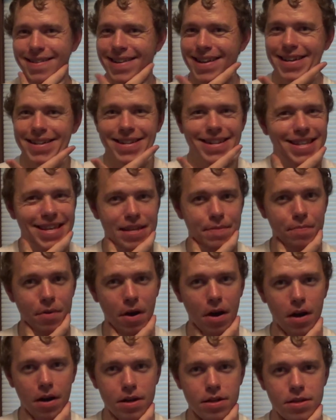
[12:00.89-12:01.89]
each of these
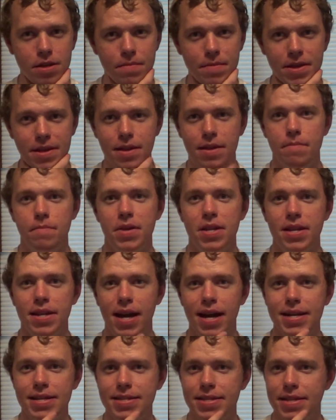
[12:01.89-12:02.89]
parks. I mean, it'd be
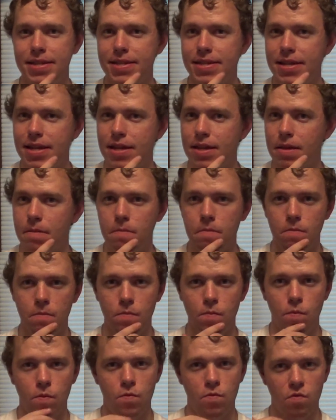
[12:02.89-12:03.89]
nice to see them
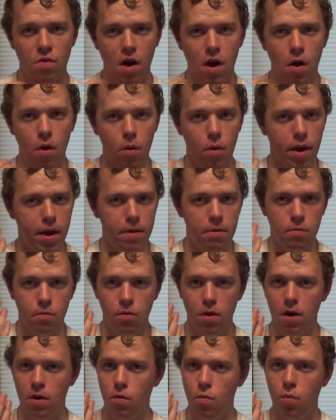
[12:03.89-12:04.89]
grow and
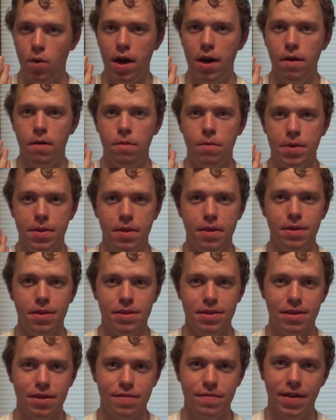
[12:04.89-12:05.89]
work well within the
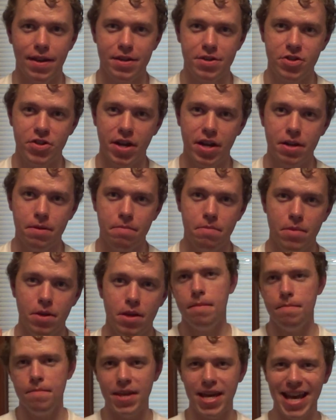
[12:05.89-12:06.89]
Six Flags chain.
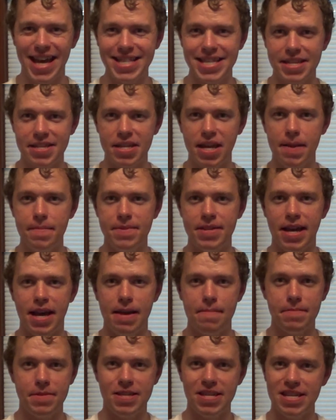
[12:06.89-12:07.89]
Then at the same
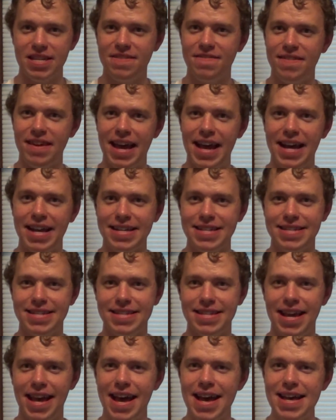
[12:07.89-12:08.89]
time, Six
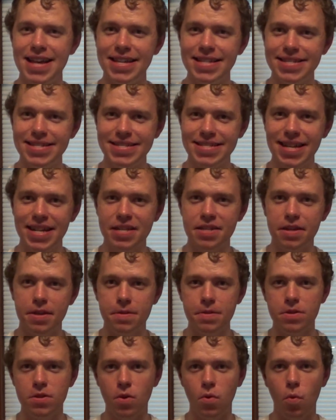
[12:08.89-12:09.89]
Flags has not
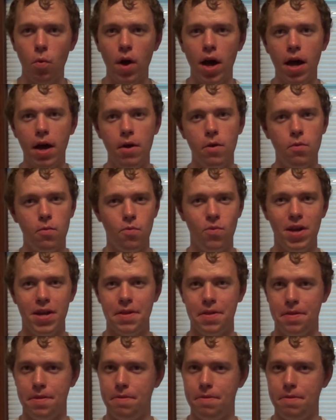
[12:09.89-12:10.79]
done so well with